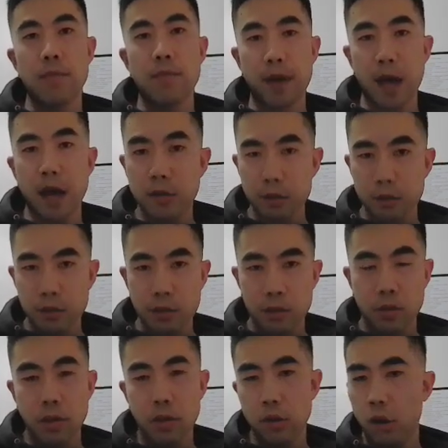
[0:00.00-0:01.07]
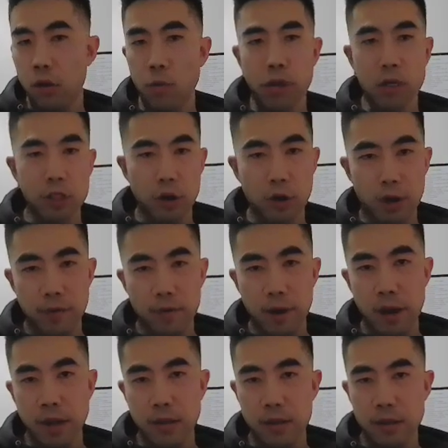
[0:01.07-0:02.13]
founders who don't want to show their
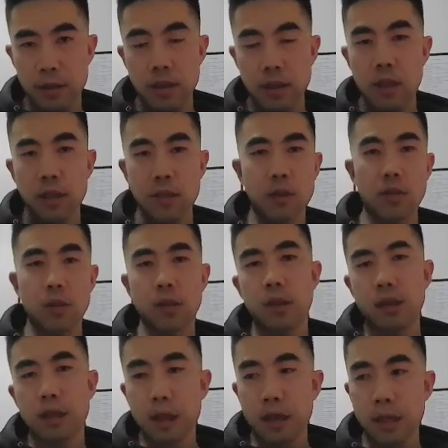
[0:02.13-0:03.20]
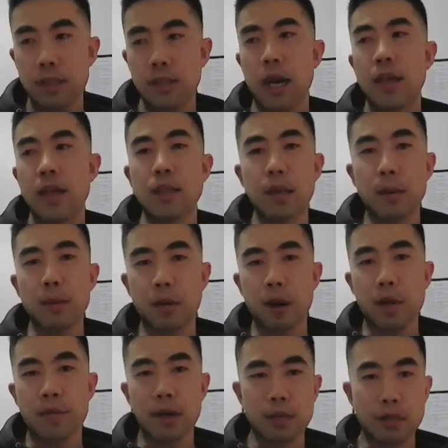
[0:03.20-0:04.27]
faces. So he's saying the
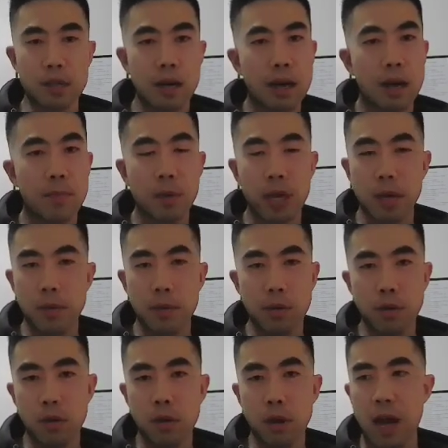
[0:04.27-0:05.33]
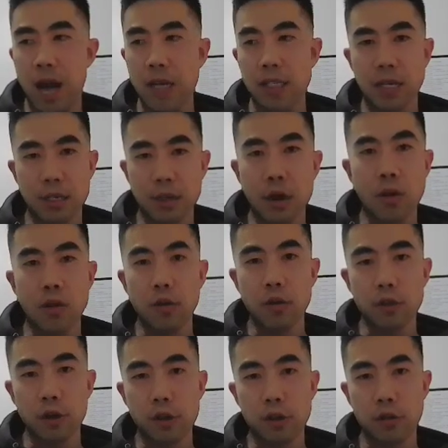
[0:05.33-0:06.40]
demographics are people who actually don't
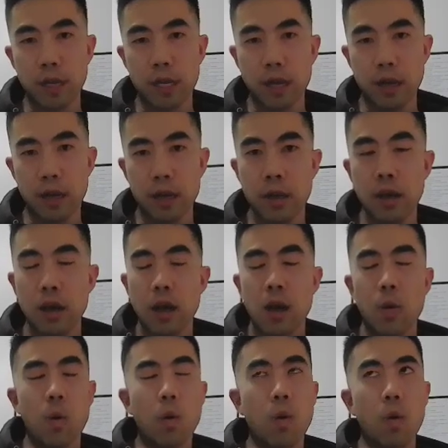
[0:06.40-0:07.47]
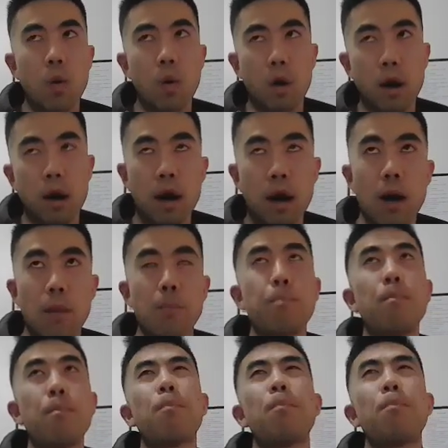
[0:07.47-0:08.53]
use social media or
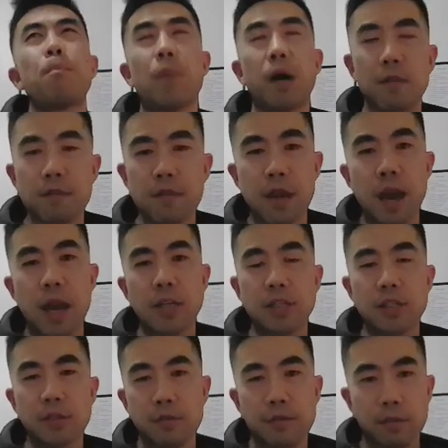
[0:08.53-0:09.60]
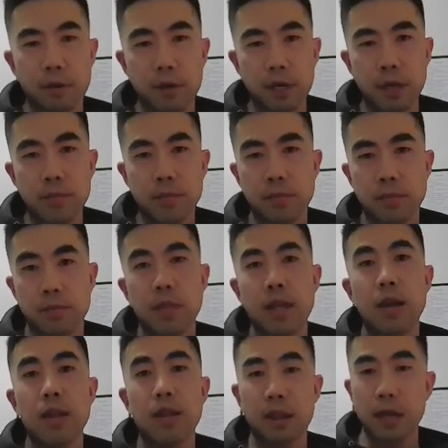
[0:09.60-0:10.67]
above the ages of 40.
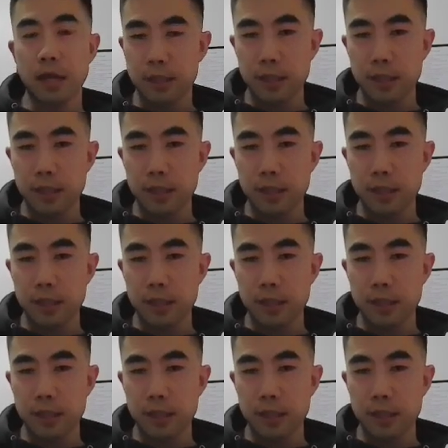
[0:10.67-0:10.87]
They're